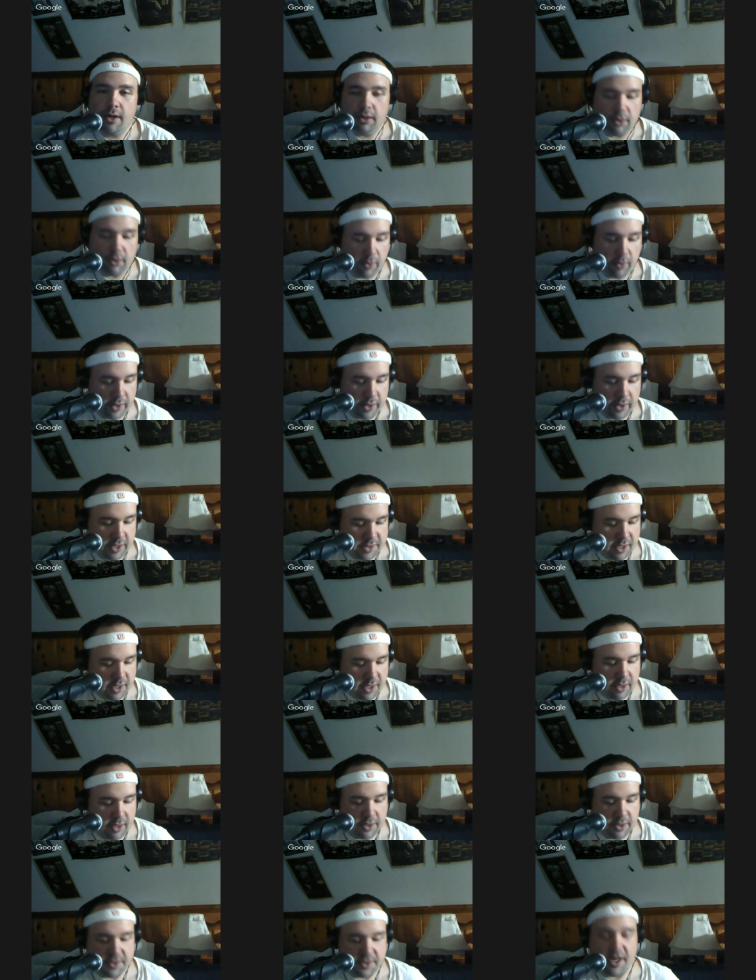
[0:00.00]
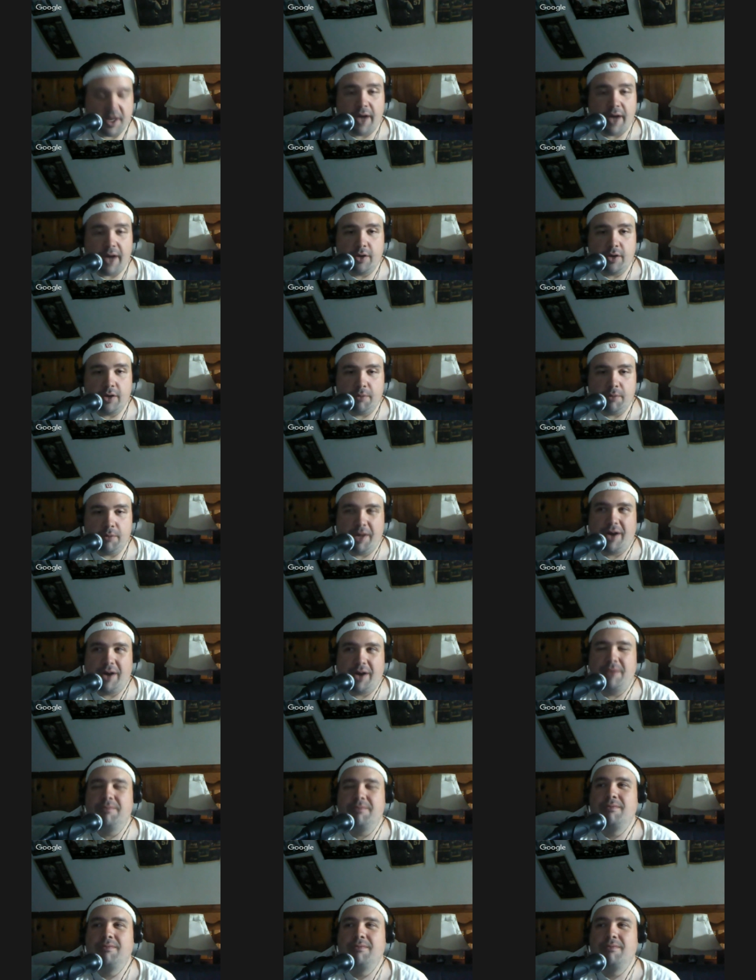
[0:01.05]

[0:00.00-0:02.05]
Lloyd does not know about it.